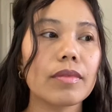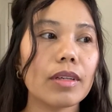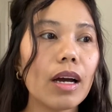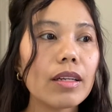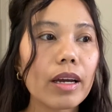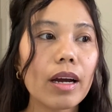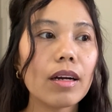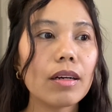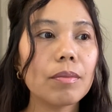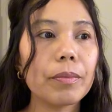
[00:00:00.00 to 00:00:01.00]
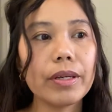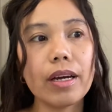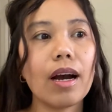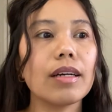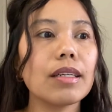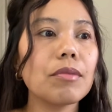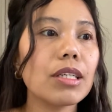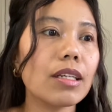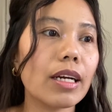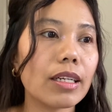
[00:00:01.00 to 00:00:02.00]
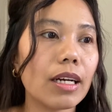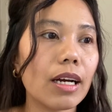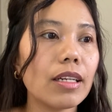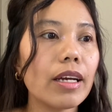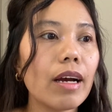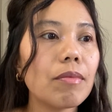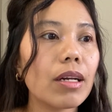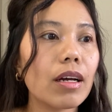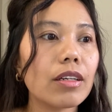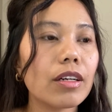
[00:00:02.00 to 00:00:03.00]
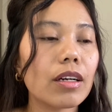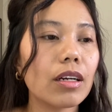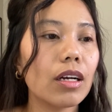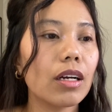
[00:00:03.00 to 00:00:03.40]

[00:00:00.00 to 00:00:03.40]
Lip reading: And they have, yeah, something like that. And they have another